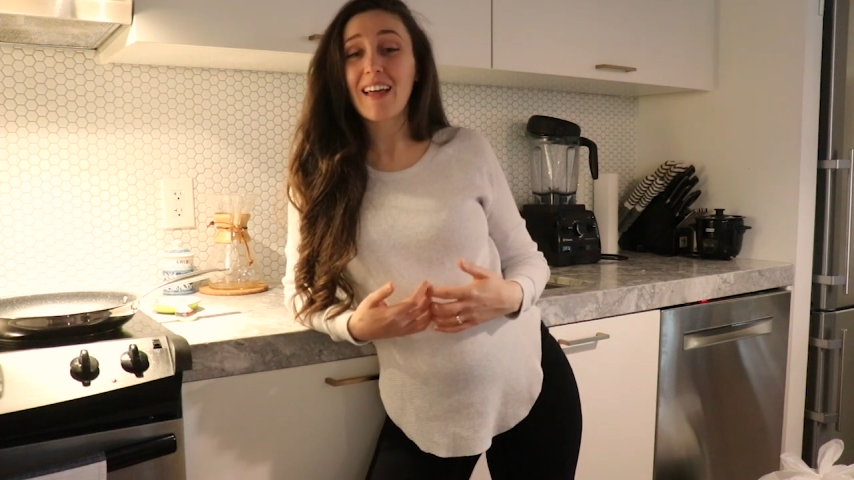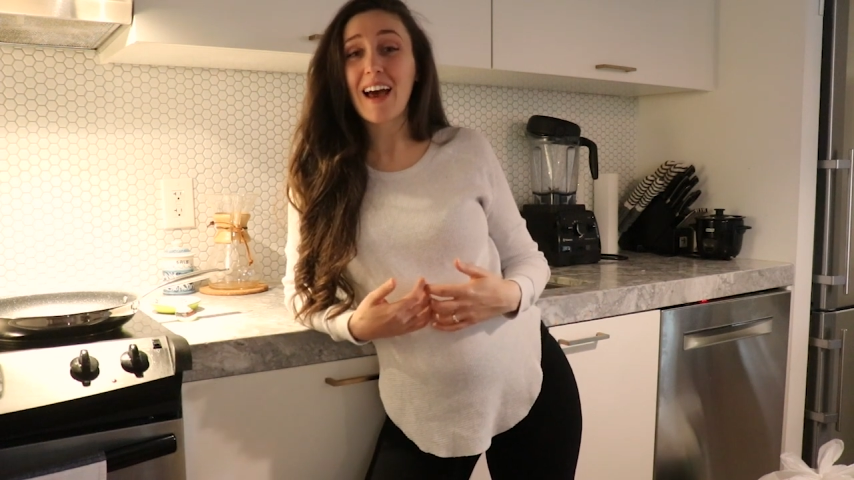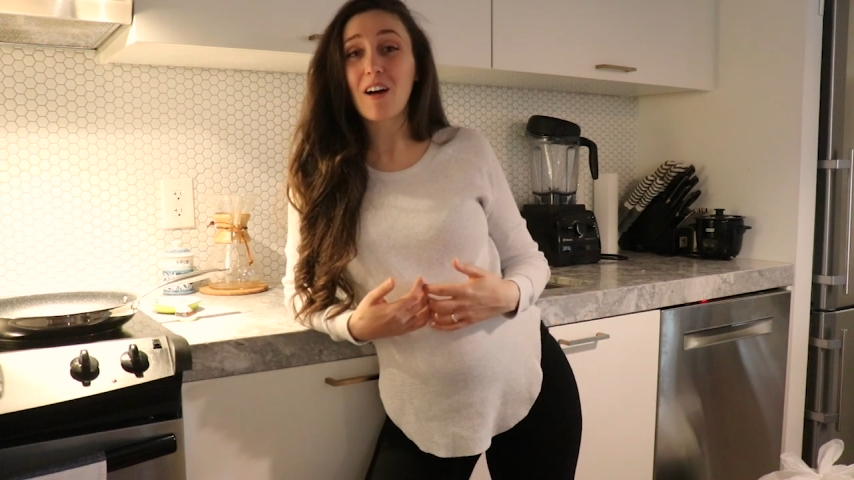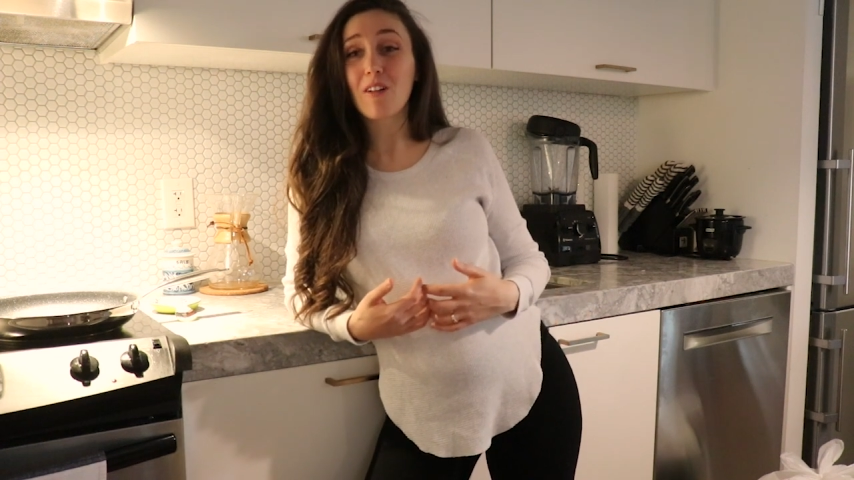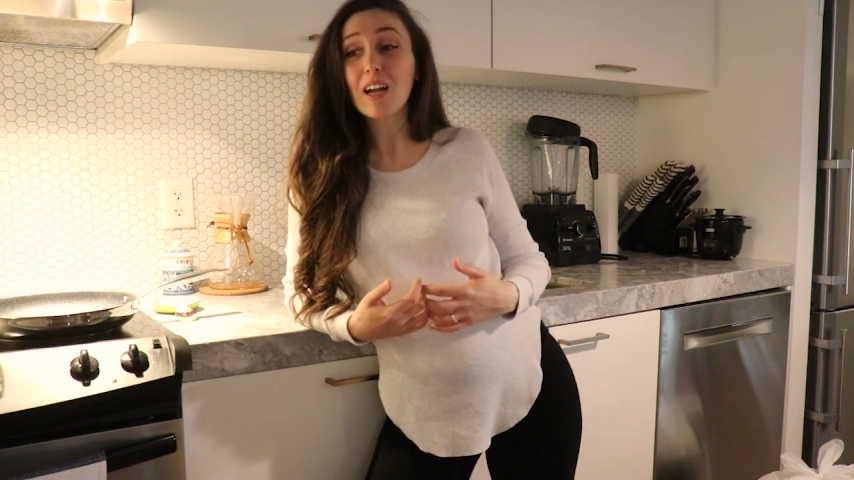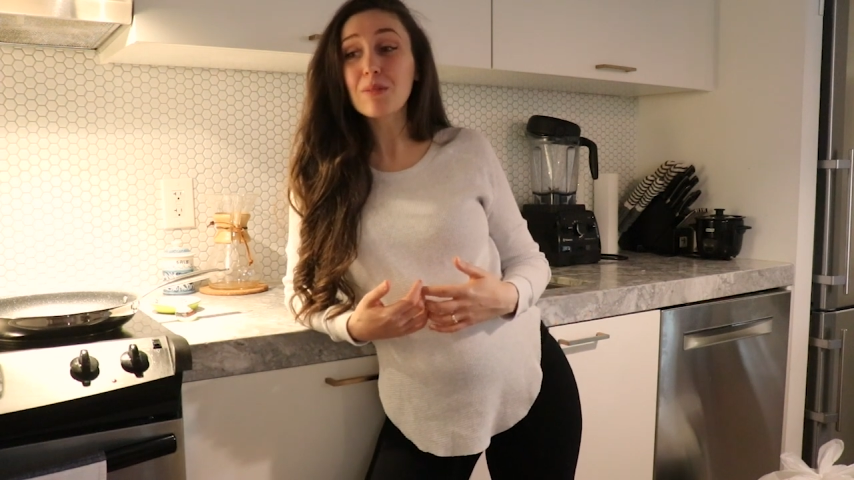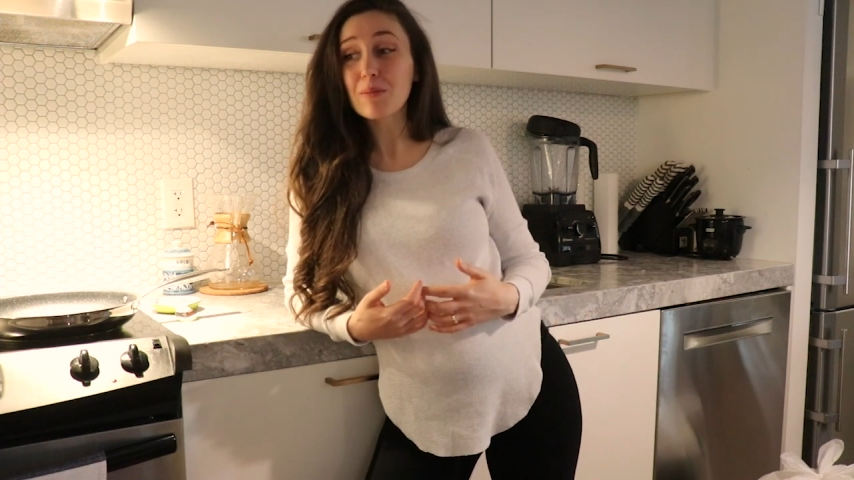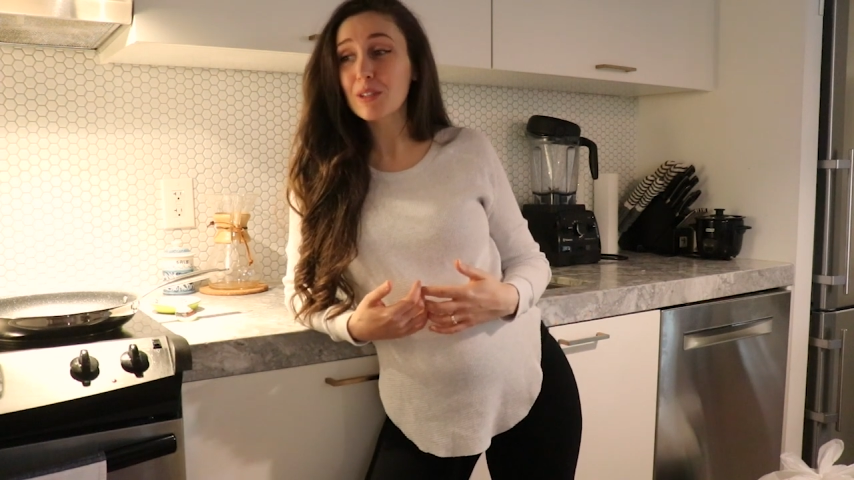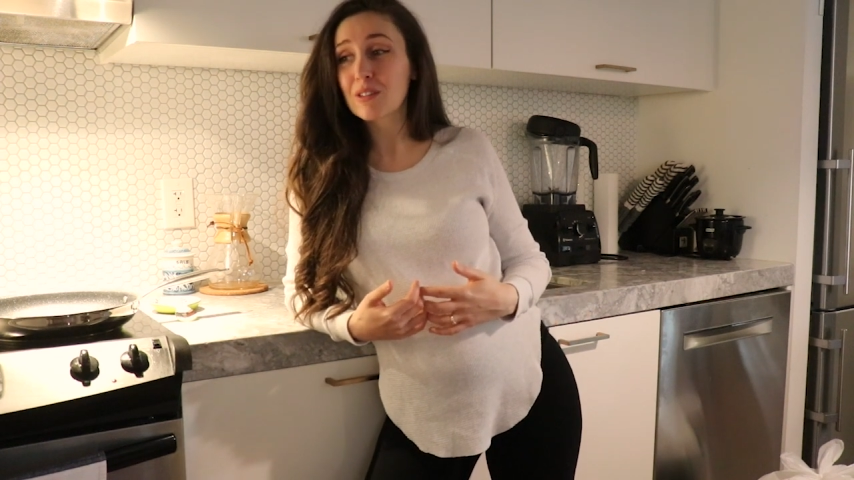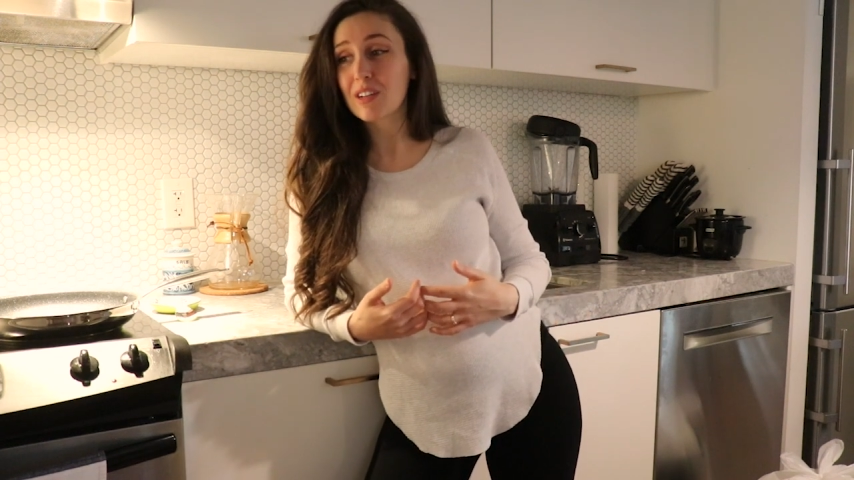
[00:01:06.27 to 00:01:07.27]
that a lot of
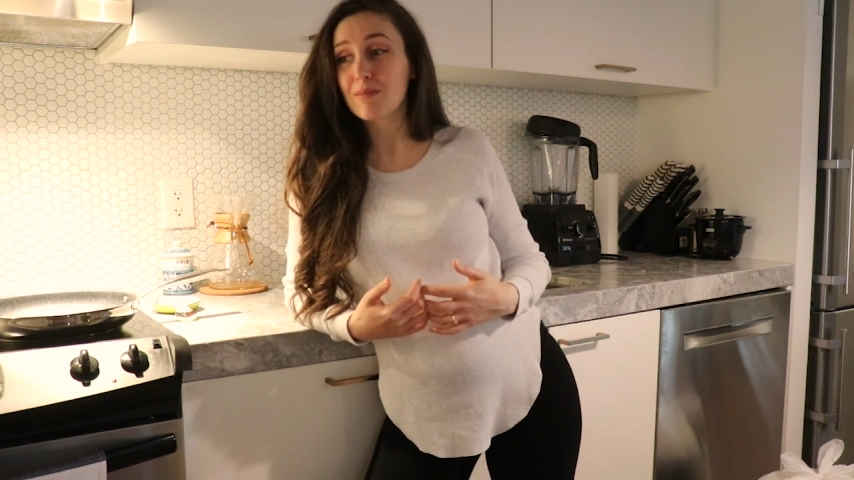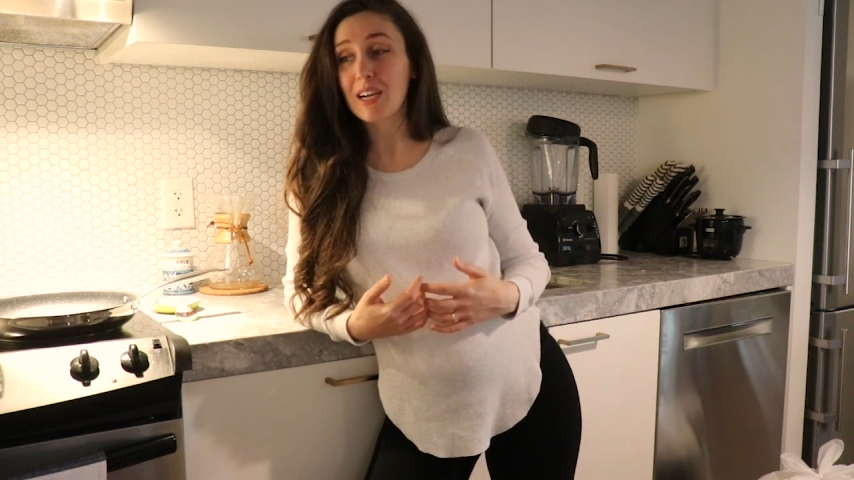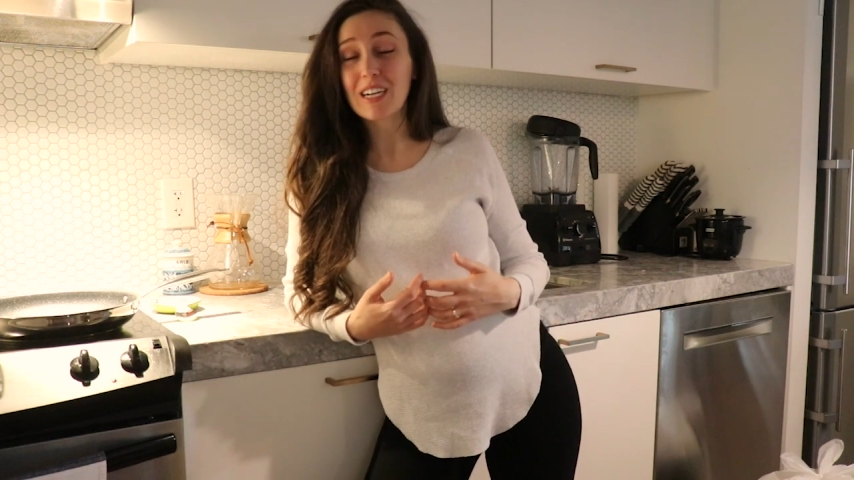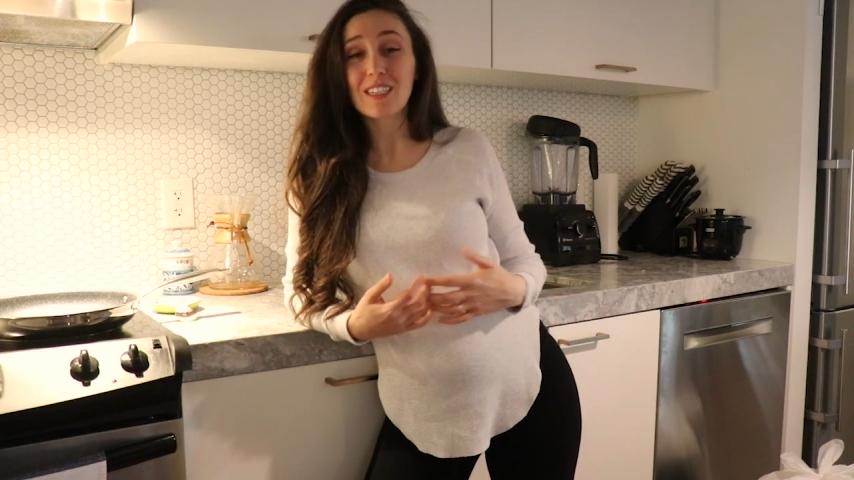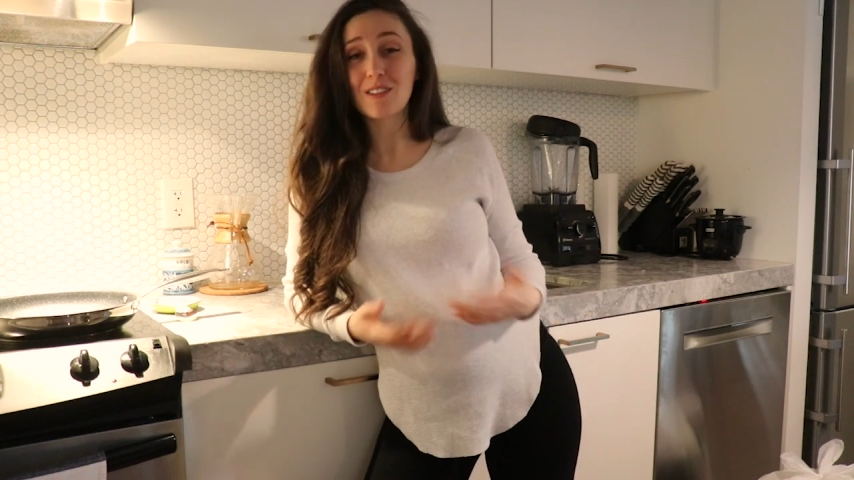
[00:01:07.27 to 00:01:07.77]
people in North America